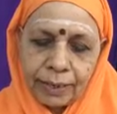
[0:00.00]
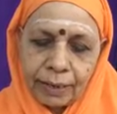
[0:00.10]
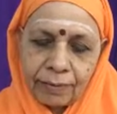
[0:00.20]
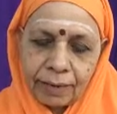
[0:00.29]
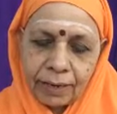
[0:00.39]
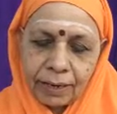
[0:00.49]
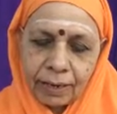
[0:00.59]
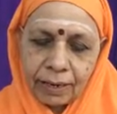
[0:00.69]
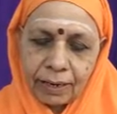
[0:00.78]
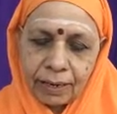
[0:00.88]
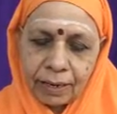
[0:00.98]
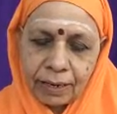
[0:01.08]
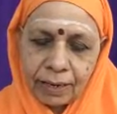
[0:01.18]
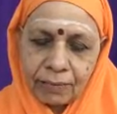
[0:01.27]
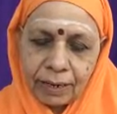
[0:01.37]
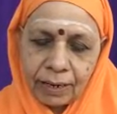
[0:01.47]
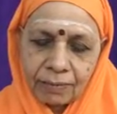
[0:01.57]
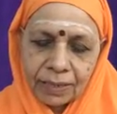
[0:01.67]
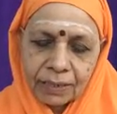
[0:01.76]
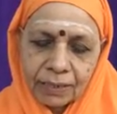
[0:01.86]
nava
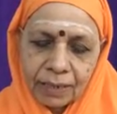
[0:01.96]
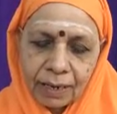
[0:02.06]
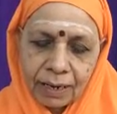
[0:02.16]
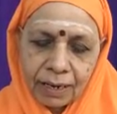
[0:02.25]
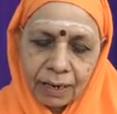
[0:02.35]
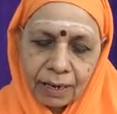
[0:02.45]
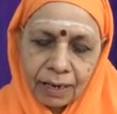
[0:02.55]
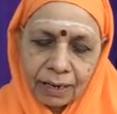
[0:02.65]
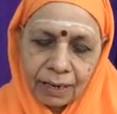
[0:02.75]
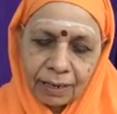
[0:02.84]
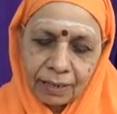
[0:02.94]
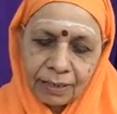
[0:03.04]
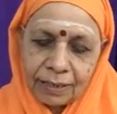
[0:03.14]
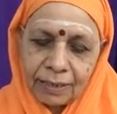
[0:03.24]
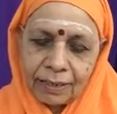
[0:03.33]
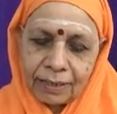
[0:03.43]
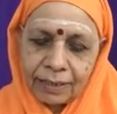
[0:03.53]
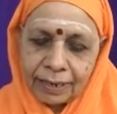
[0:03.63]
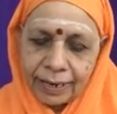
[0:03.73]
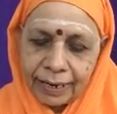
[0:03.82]
avasthaha.
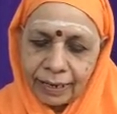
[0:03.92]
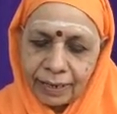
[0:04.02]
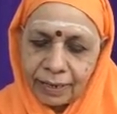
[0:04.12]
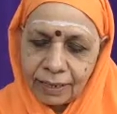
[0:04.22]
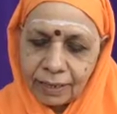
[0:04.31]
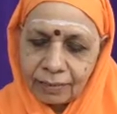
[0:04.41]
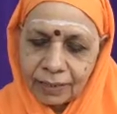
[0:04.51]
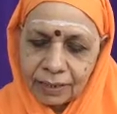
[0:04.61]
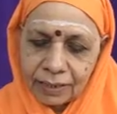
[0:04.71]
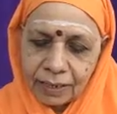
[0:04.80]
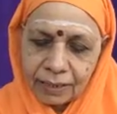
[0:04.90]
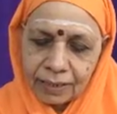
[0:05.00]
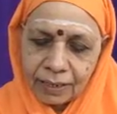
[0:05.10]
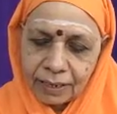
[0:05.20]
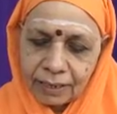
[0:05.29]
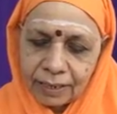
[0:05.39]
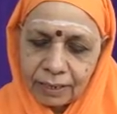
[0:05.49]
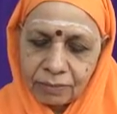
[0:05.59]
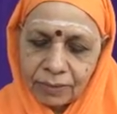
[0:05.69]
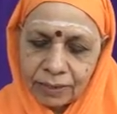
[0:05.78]
9 avasthas are
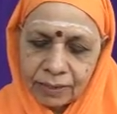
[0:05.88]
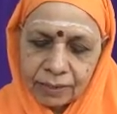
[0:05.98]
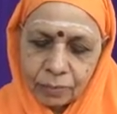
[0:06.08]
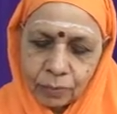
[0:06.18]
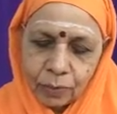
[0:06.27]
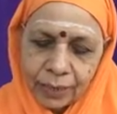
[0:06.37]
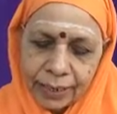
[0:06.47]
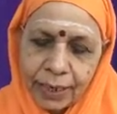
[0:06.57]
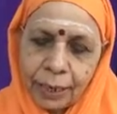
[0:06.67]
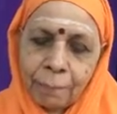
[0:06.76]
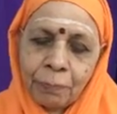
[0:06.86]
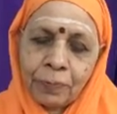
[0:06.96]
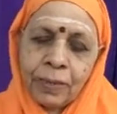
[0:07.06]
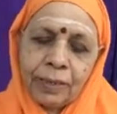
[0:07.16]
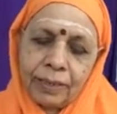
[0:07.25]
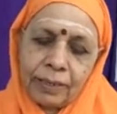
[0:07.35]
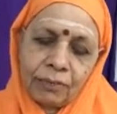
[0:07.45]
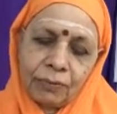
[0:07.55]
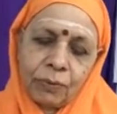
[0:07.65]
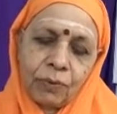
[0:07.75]
there for this body.
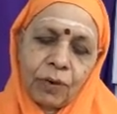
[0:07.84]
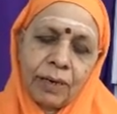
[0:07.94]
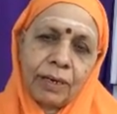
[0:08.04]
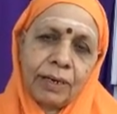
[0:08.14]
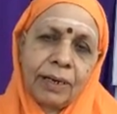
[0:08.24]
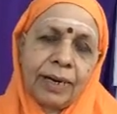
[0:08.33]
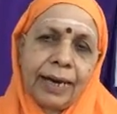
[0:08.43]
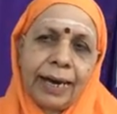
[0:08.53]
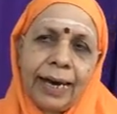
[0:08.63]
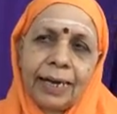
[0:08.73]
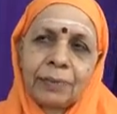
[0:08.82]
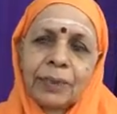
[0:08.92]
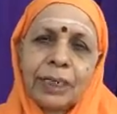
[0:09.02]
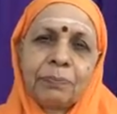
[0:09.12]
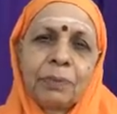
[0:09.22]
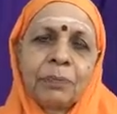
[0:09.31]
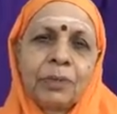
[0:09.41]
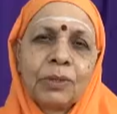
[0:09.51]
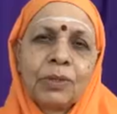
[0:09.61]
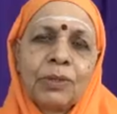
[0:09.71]
Therefore, what accept
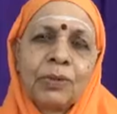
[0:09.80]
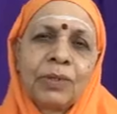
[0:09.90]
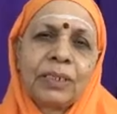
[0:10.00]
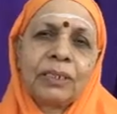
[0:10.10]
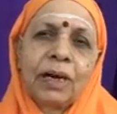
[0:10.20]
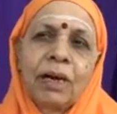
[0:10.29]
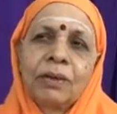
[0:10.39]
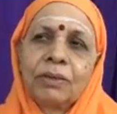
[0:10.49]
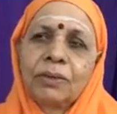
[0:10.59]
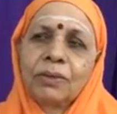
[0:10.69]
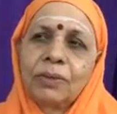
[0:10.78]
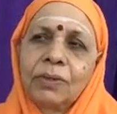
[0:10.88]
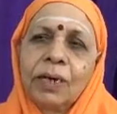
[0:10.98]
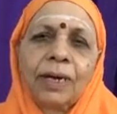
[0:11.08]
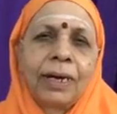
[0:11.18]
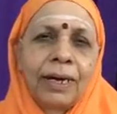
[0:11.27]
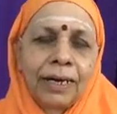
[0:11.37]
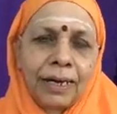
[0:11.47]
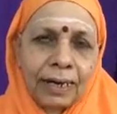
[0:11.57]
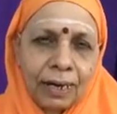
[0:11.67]
mrityu is also
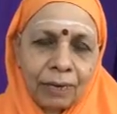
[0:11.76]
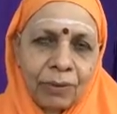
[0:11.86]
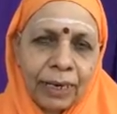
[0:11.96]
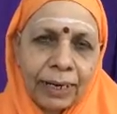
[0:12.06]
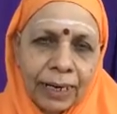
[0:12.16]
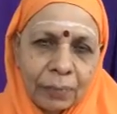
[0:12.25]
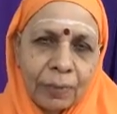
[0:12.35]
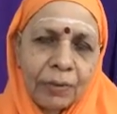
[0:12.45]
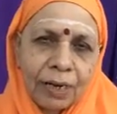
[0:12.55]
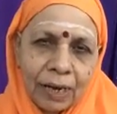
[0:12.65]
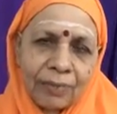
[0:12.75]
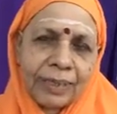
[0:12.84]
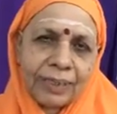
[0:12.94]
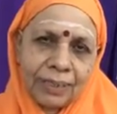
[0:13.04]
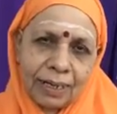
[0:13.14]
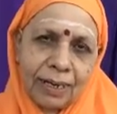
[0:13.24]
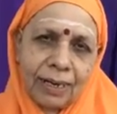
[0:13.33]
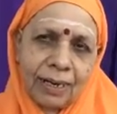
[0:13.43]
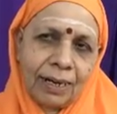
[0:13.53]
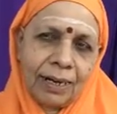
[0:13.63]
one type of avastha.